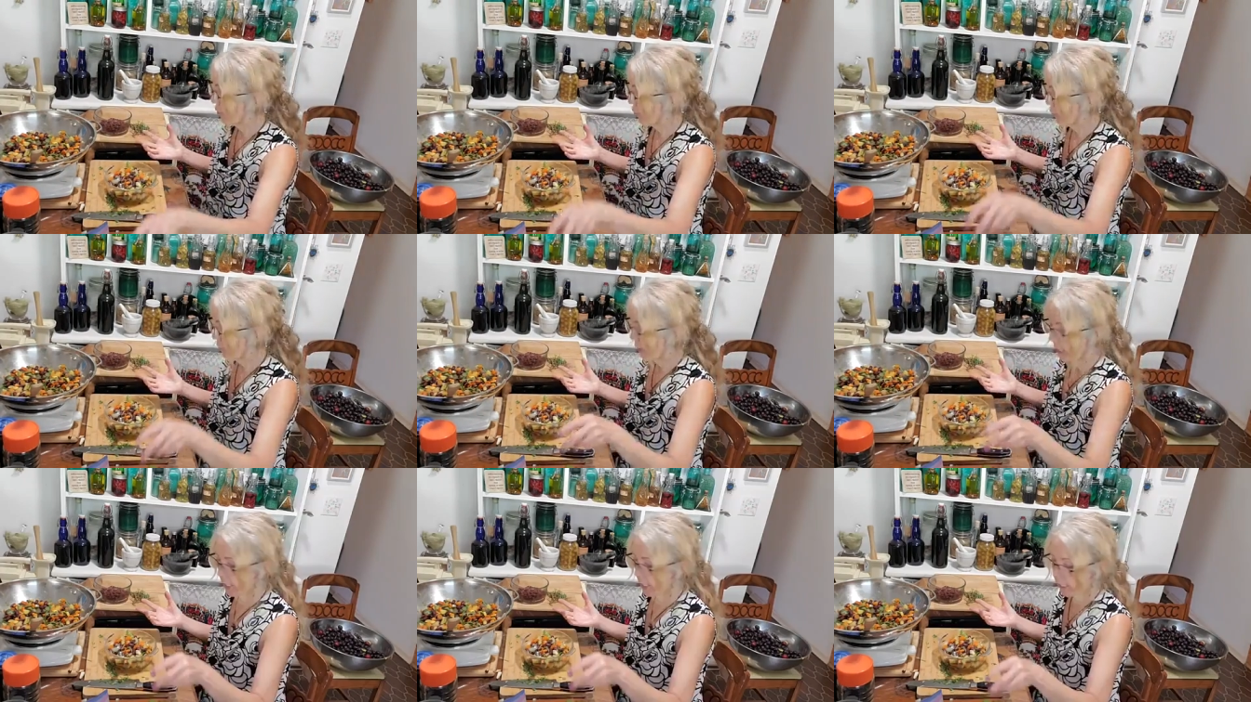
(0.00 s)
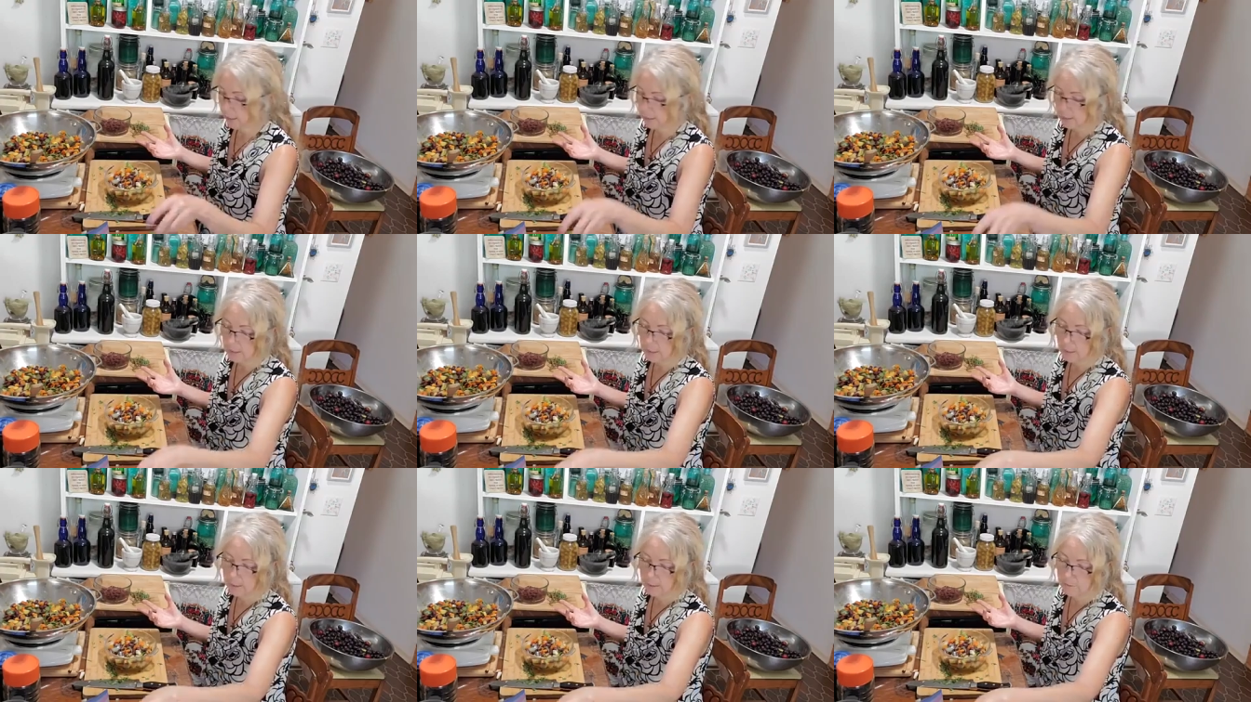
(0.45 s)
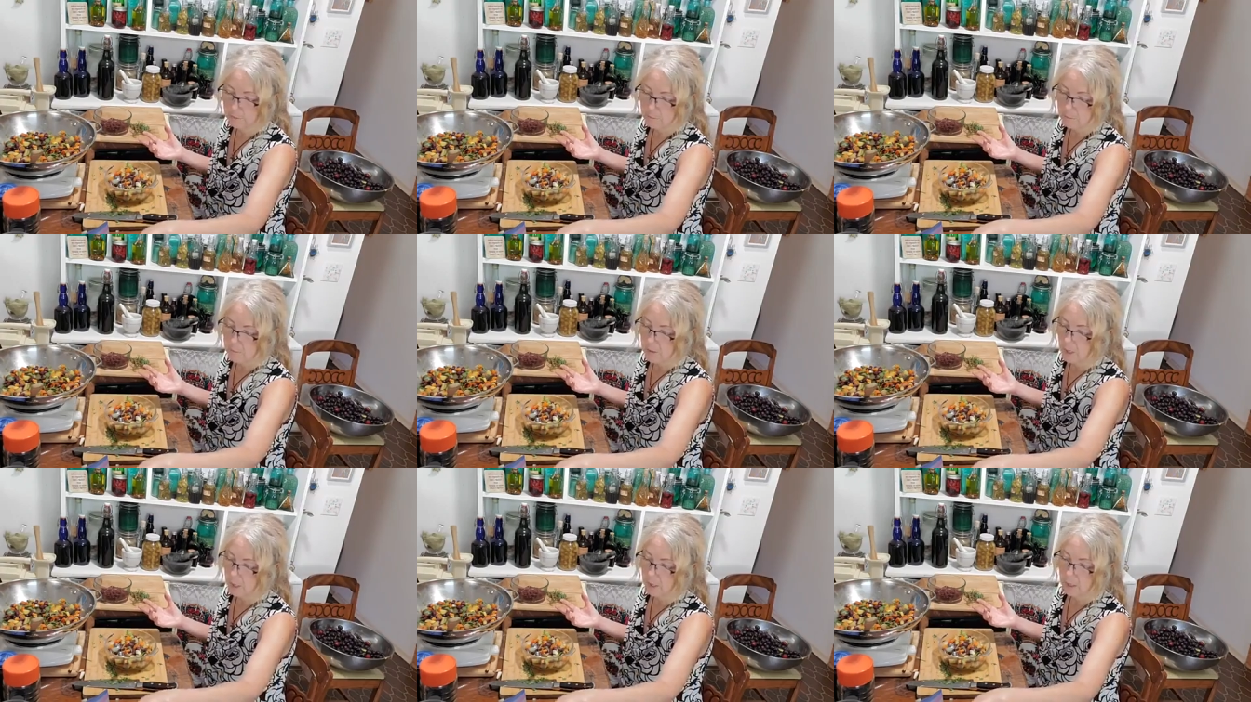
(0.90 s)
you could add some,
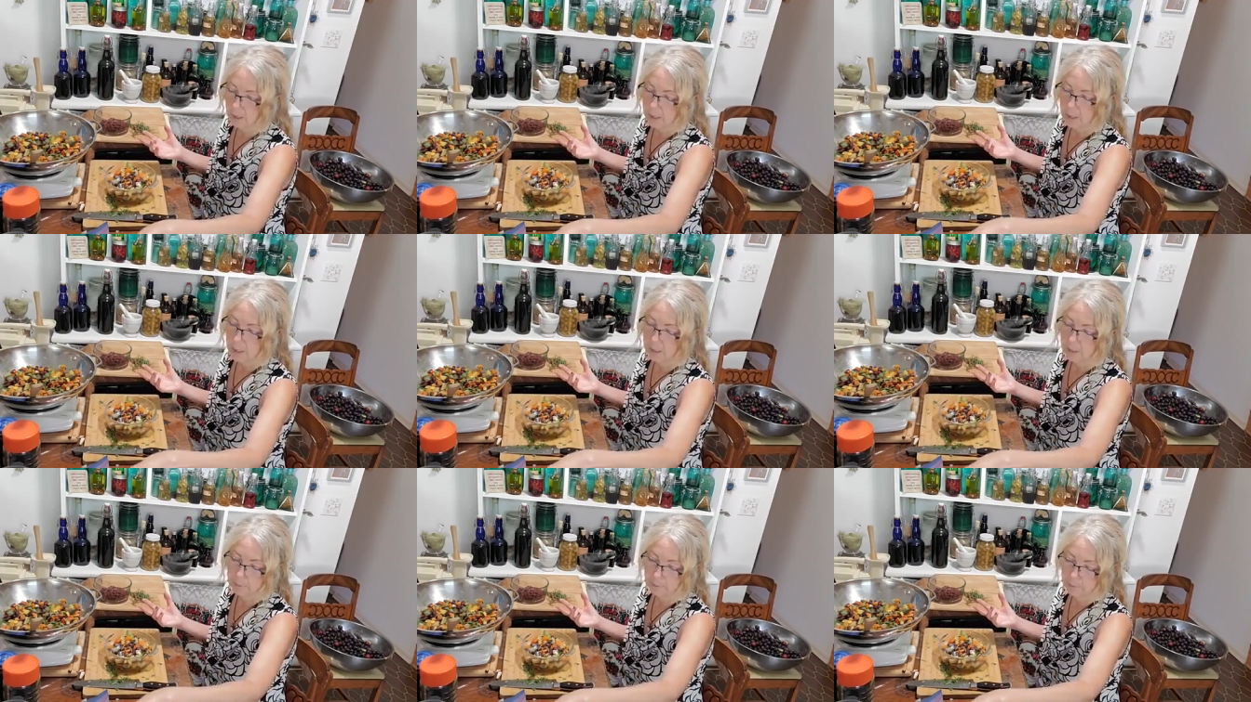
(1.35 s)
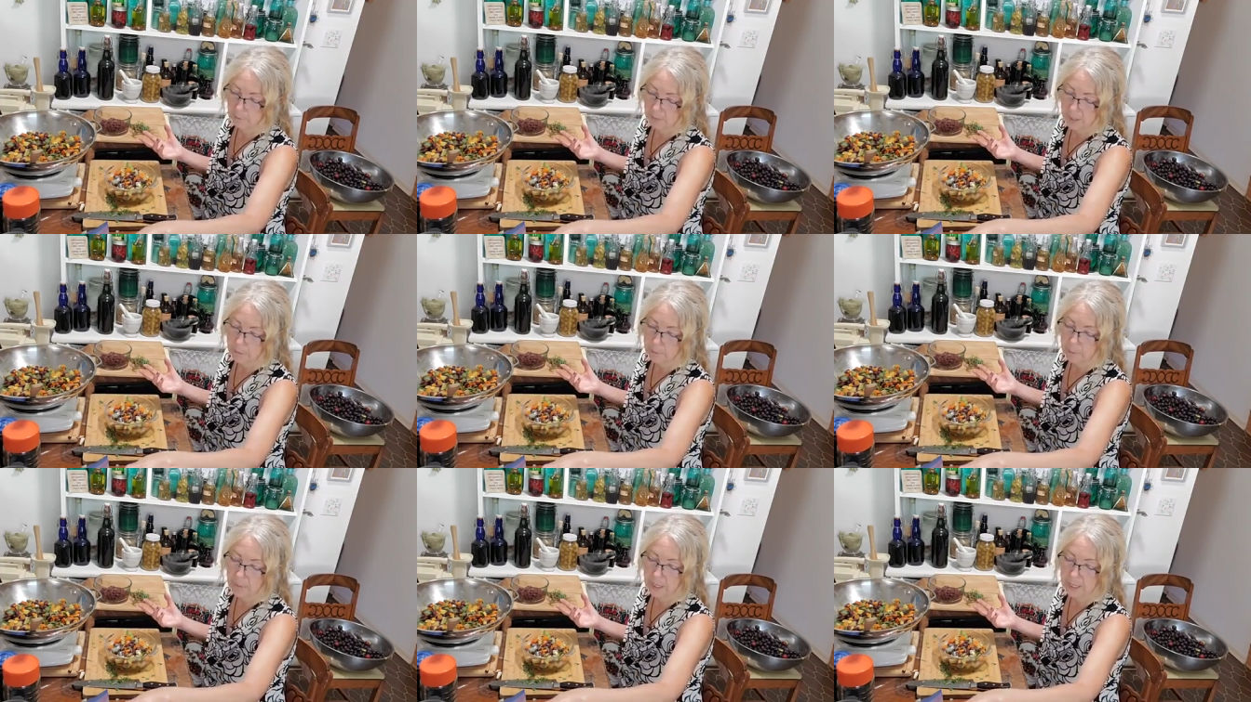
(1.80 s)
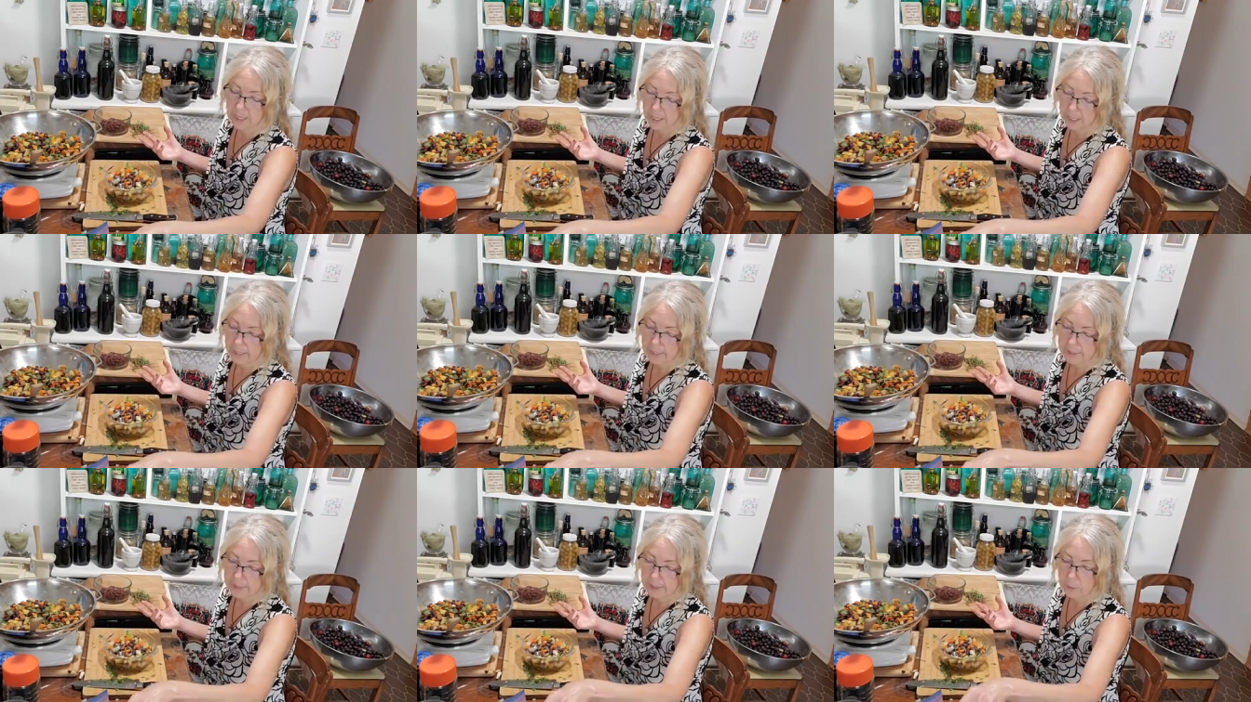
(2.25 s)
in my
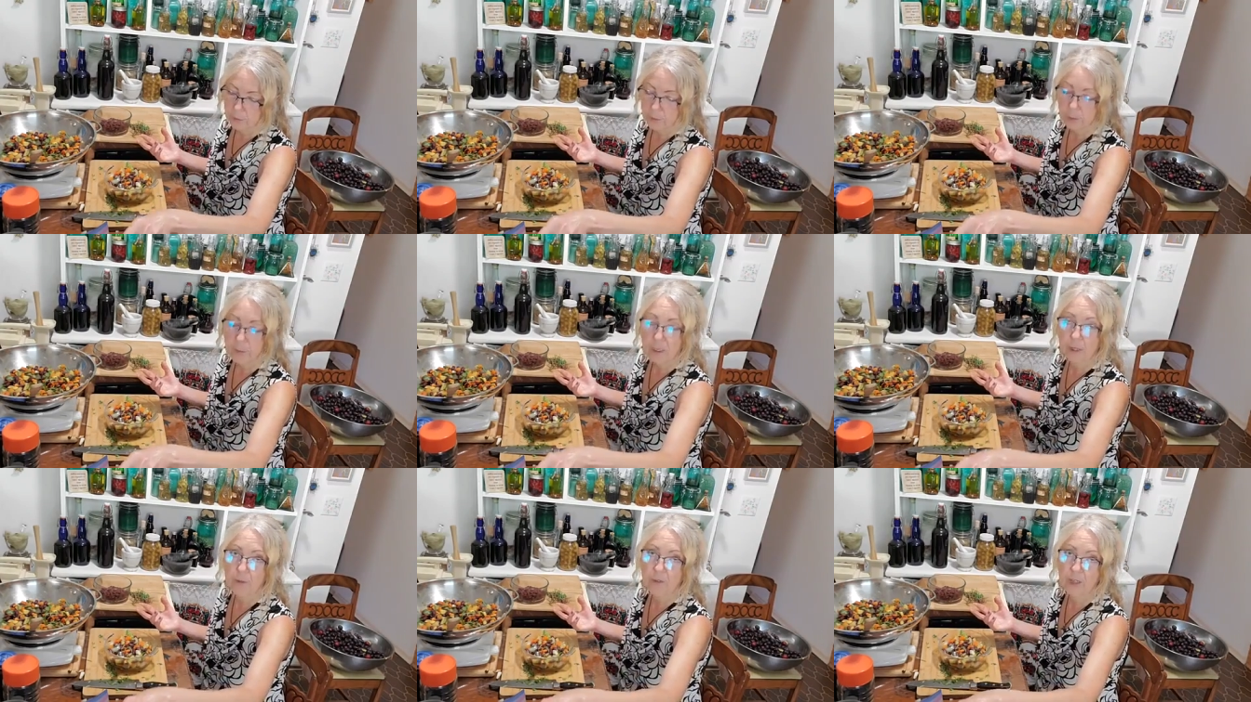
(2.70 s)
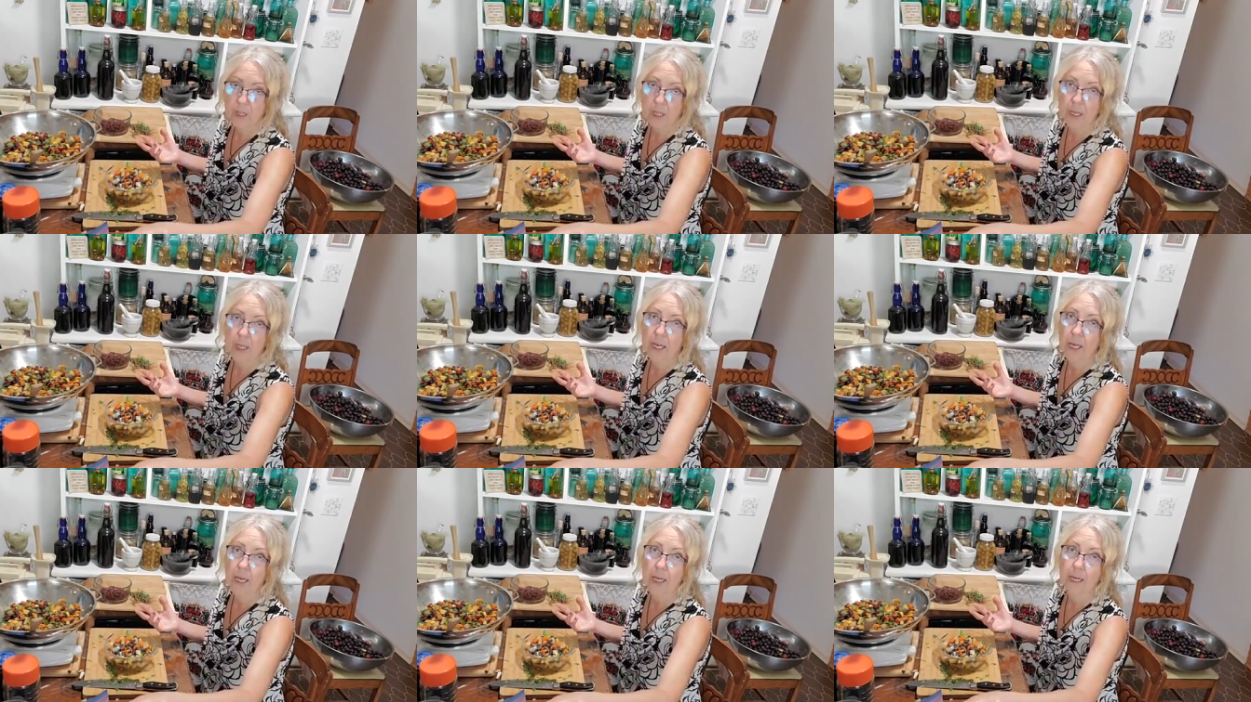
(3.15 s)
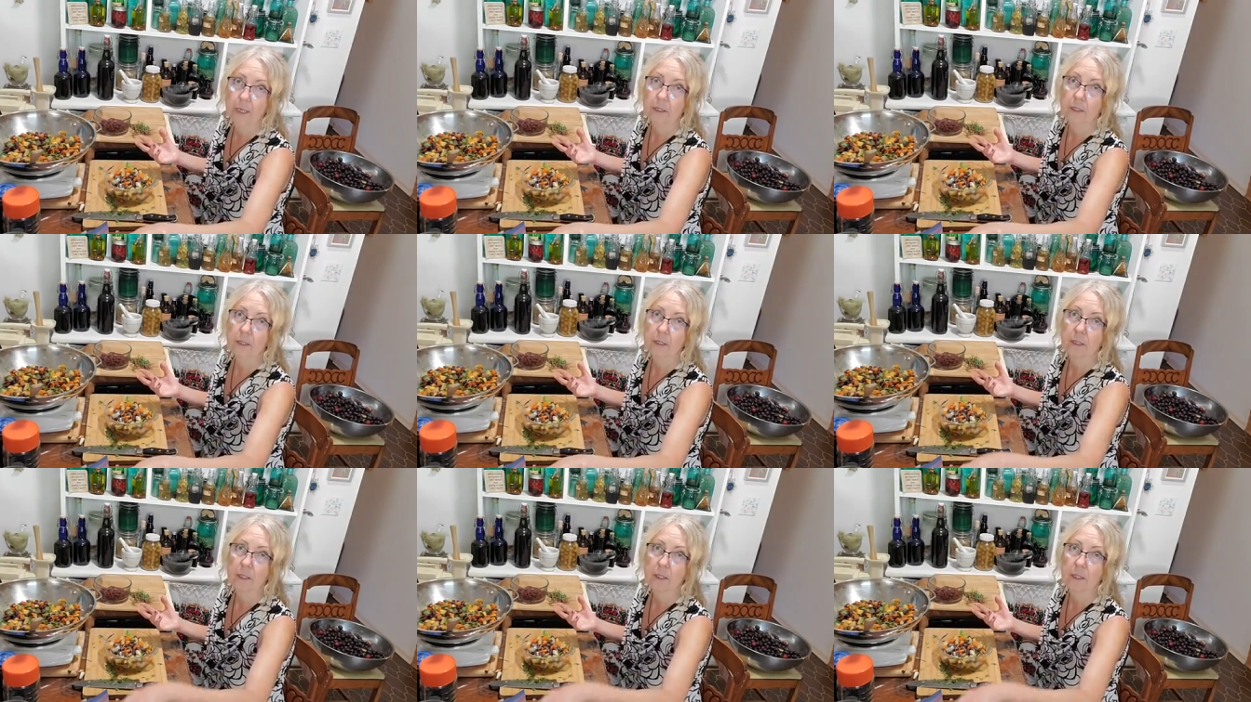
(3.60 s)
case, it would be a veganaise,